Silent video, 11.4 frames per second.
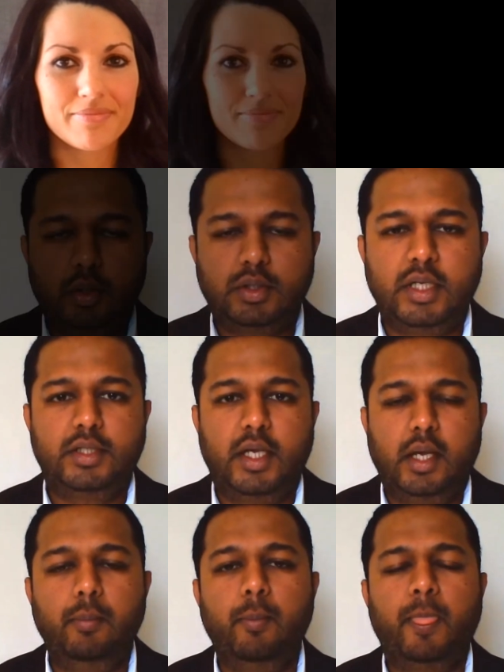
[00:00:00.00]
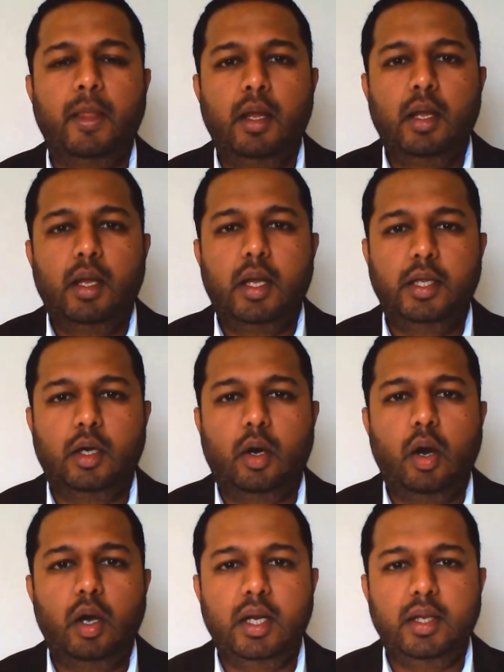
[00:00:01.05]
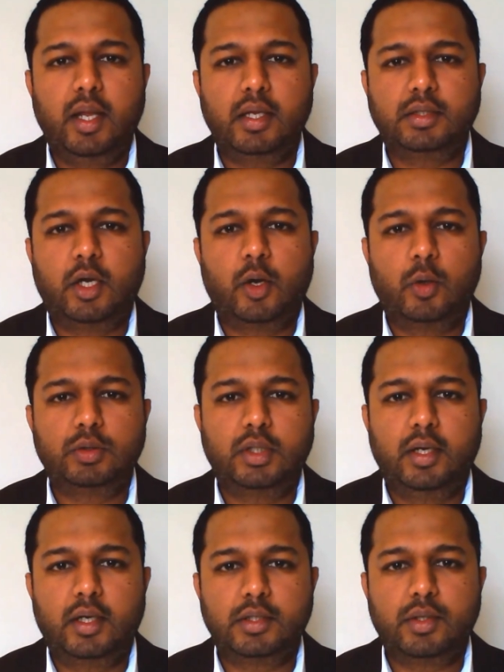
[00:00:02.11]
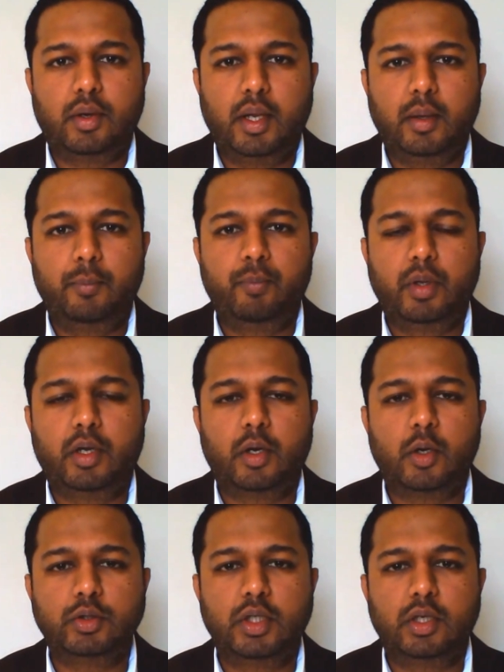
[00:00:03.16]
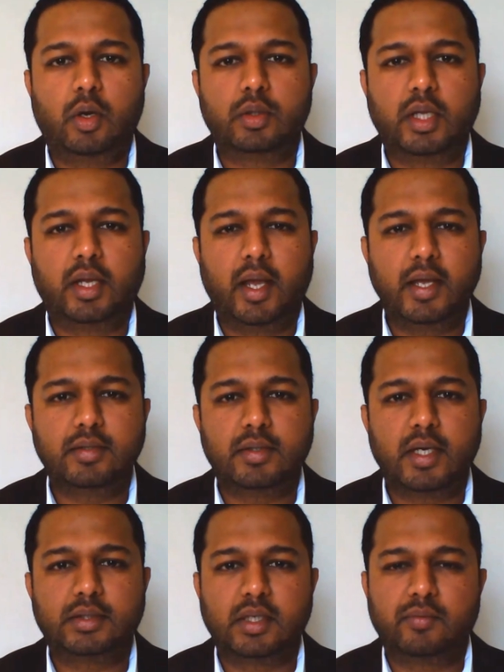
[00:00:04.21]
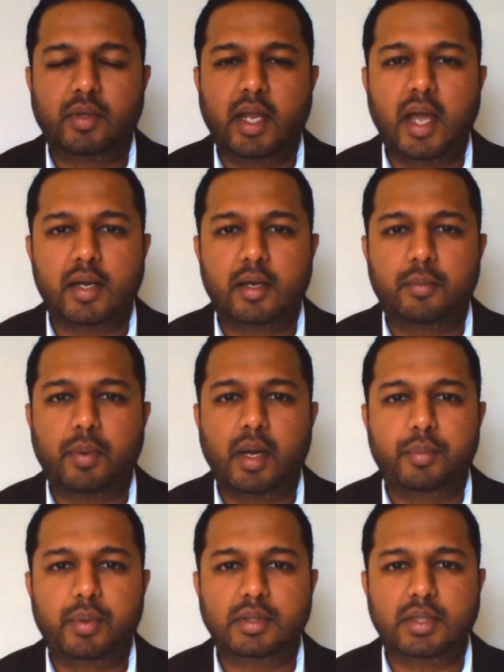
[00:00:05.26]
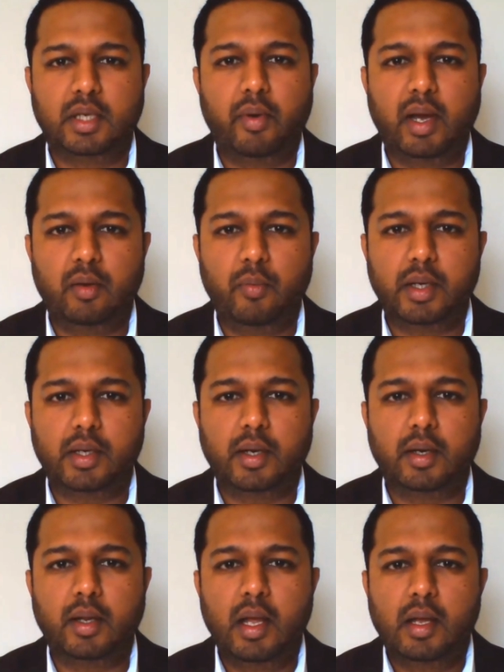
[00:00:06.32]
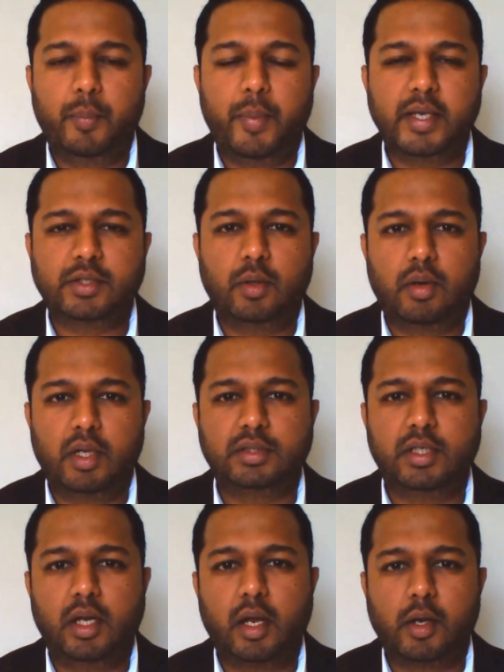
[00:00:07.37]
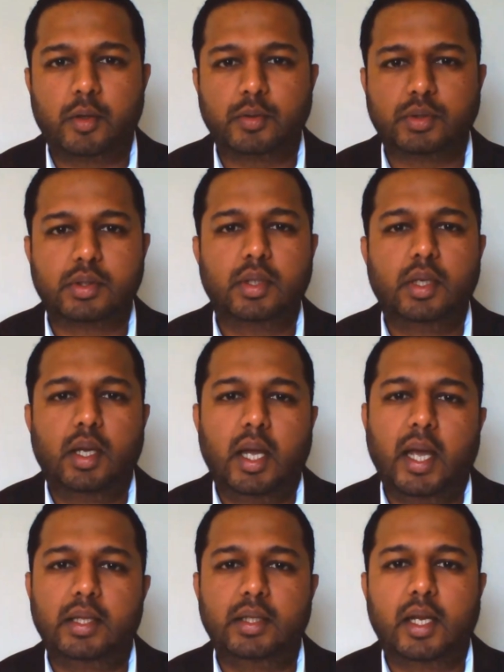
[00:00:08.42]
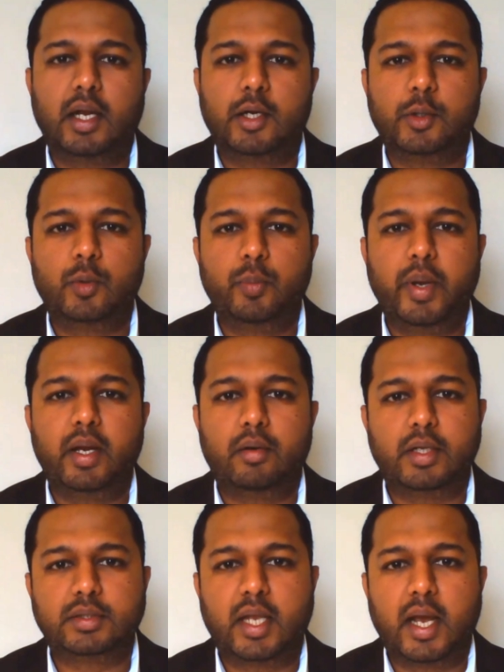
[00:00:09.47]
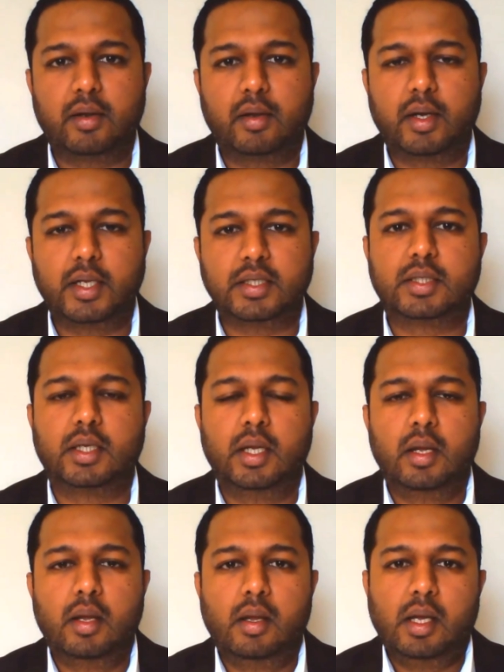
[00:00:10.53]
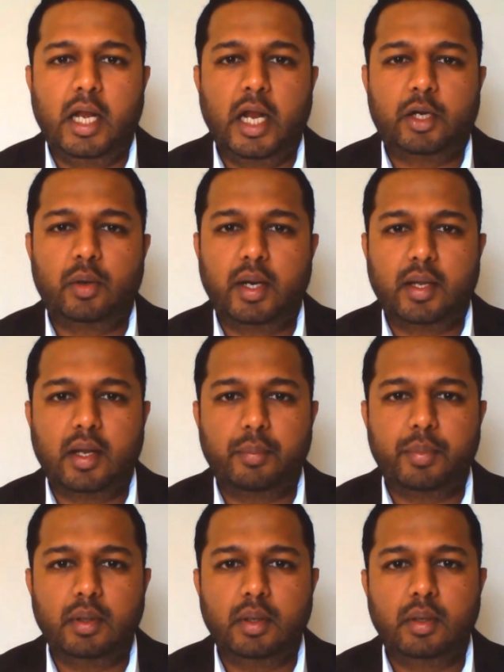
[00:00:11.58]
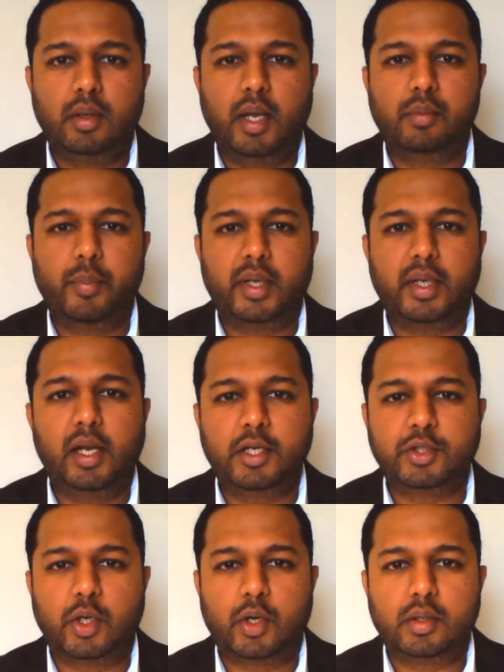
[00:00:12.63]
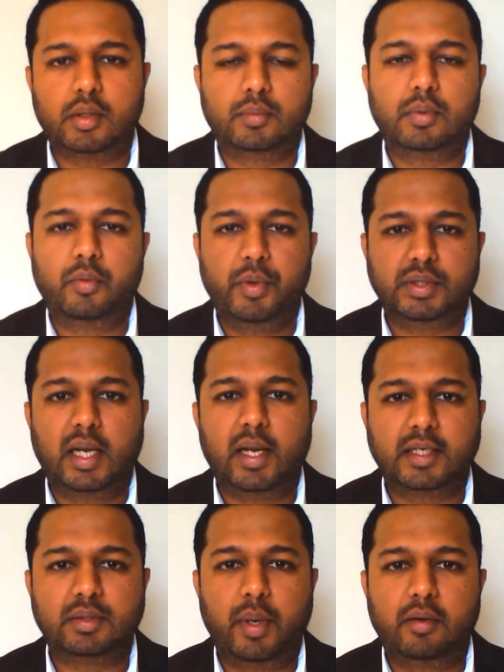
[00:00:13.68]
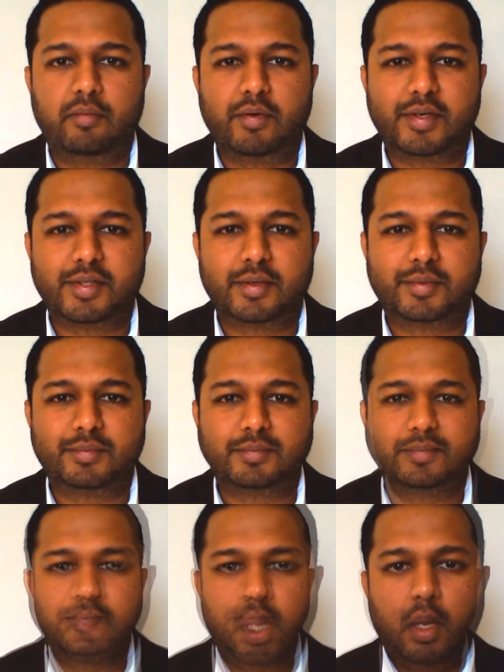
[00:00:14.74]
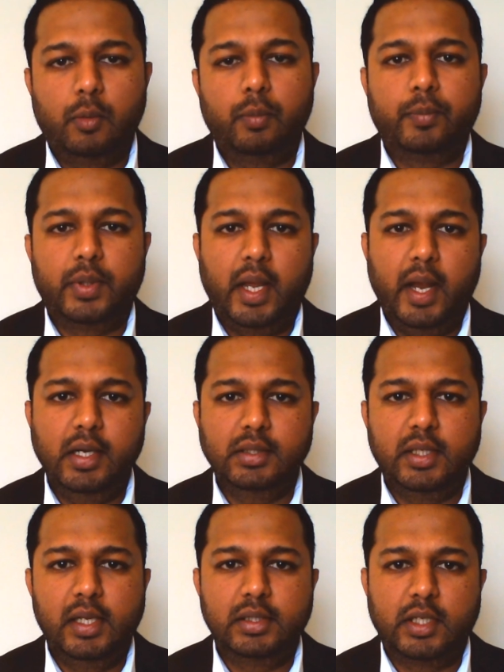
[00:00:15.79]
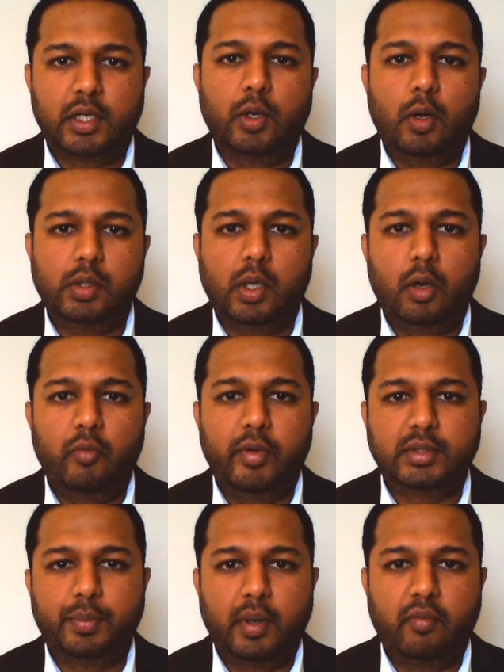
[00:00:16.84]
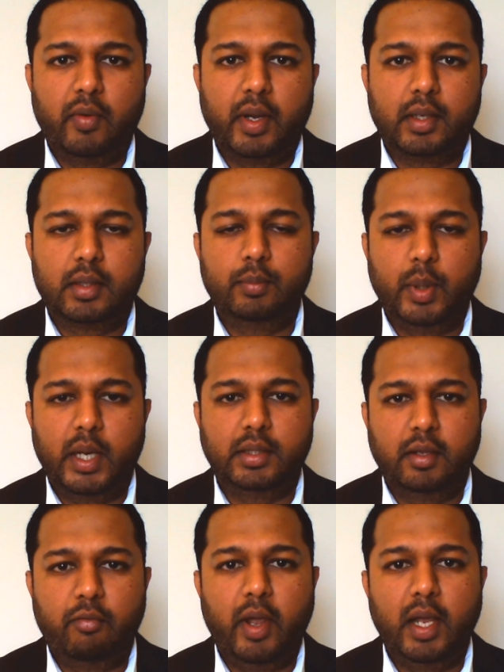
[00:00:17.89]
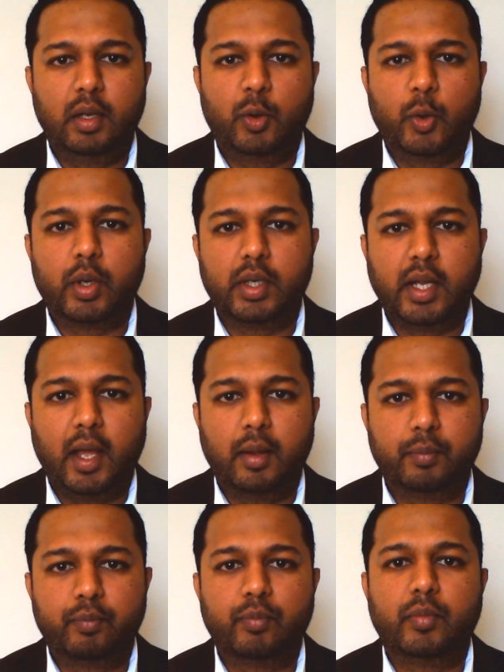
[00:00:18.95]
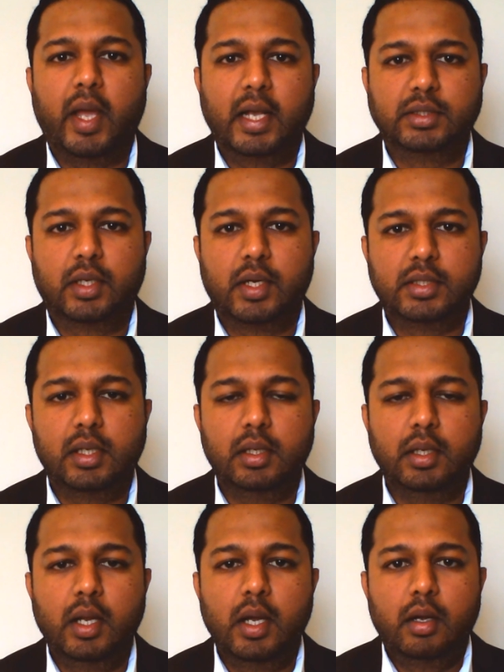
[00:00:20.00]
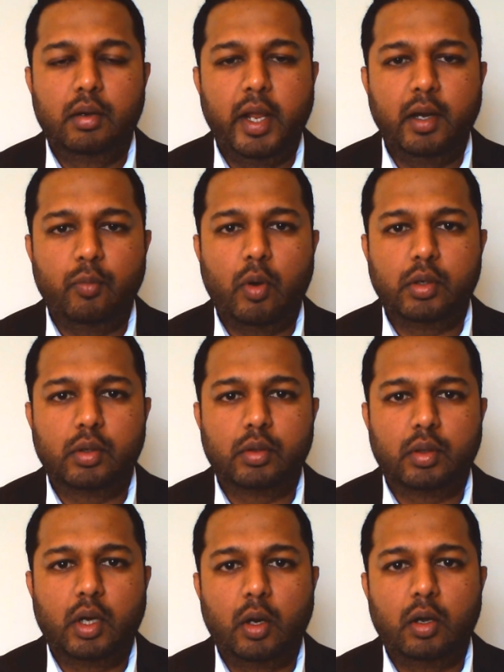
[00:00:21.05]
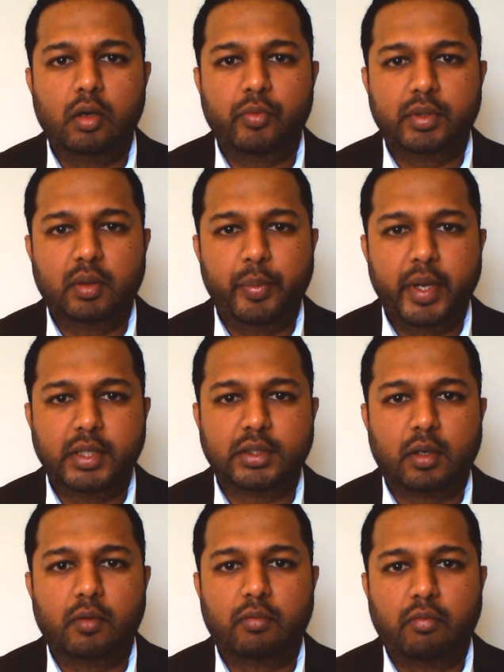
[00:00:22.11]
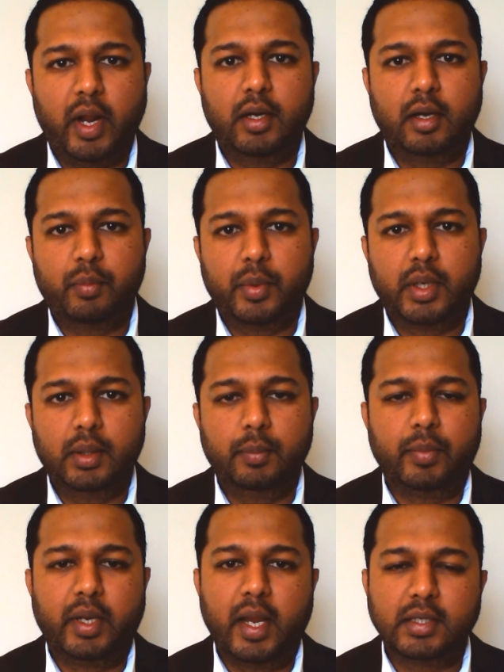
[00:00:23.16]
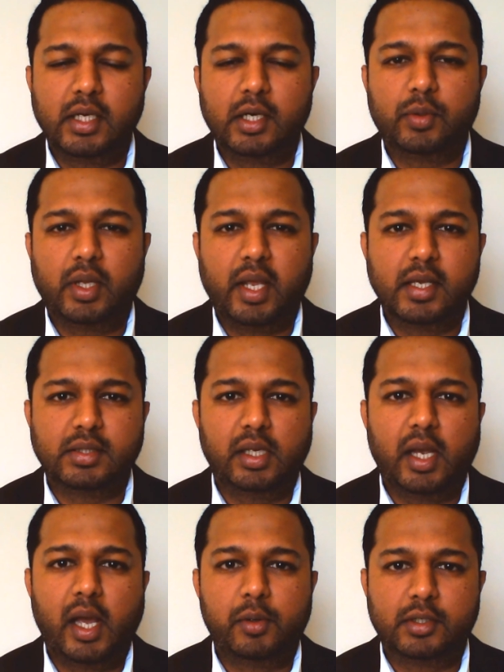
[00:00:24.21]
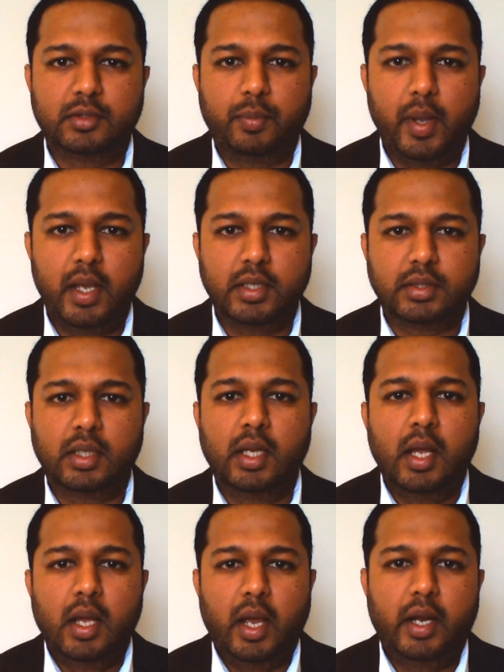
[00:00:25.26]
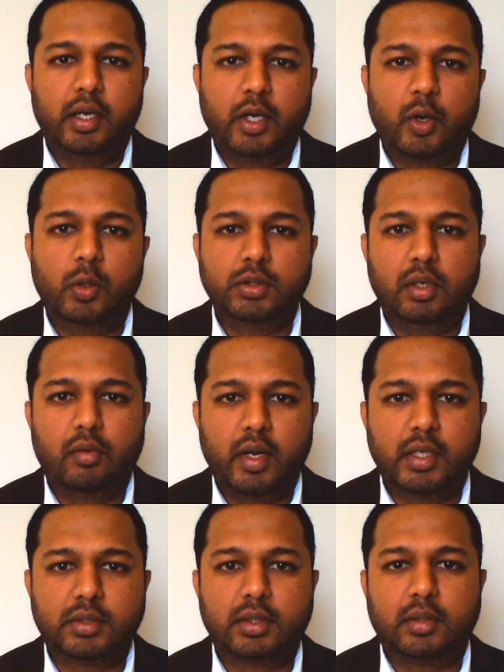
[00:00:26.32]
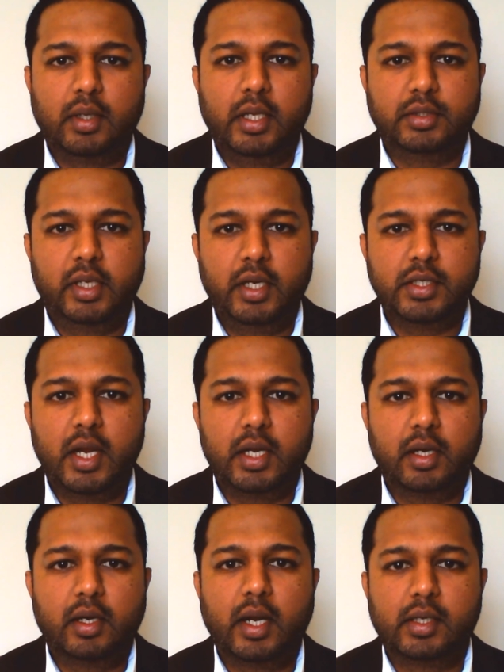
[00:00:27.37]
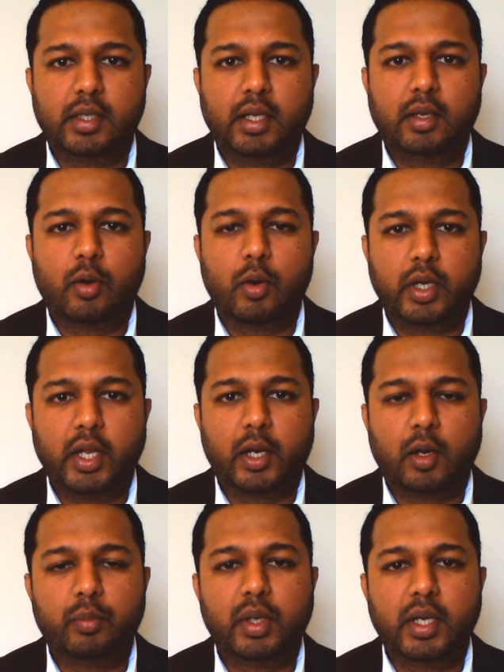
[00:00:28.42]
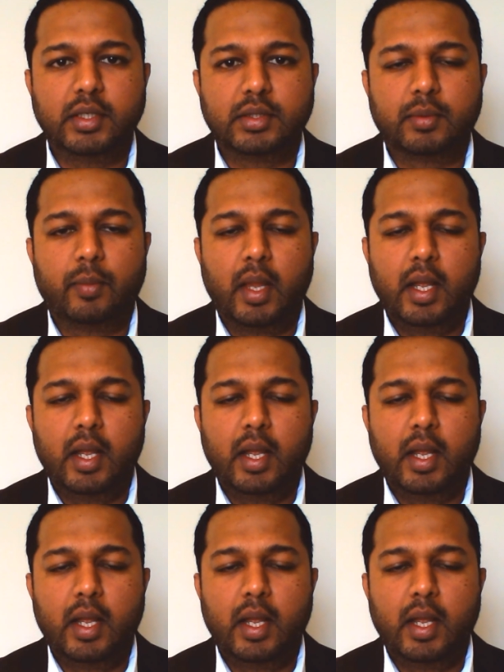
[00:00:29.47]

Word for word: Sure, CJ. In the oil and gas corrosion industry, corrosion on the case section of the carrier pipe is evaluated based on risk scenarios, and there are two main risk categories electrolytic couple and metallic short, which I'll explain further. Now, the end seals are not always perfect and they fail over time. As a result, rainwater, along with the mixture of rain and mud, gets into the casing annular space and corrosion risk is initiated at the coating anomalies.